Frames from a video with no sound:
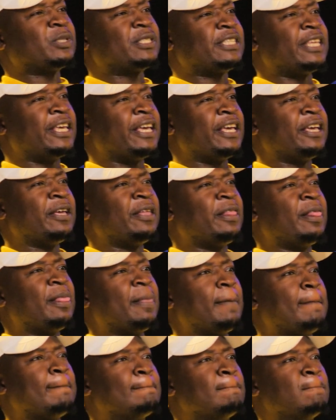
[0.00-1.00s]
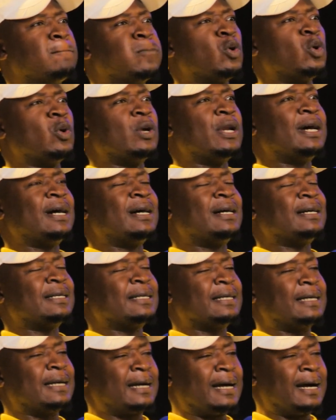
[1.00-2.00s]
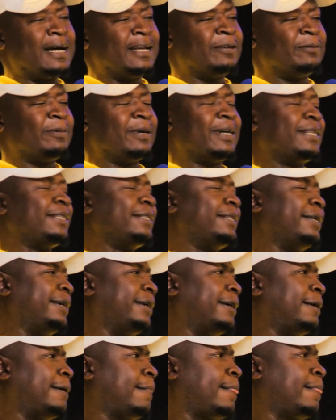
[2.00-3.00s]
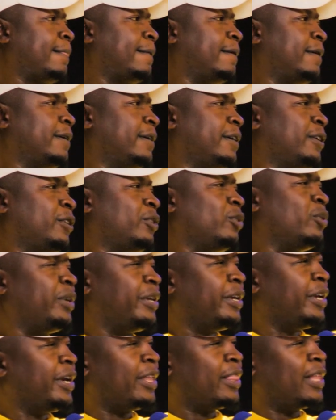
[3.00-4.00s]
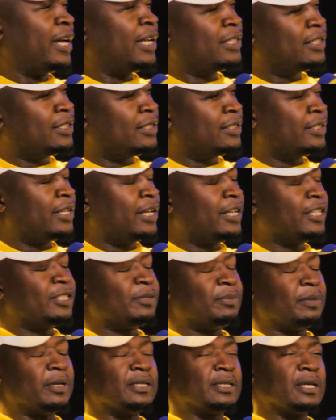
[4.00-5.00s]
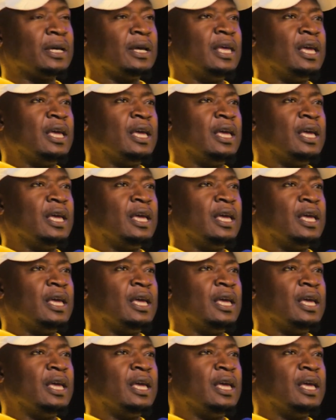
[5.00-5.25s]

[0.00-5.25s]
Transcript: say, Bola Kalevatea. You hear that statement.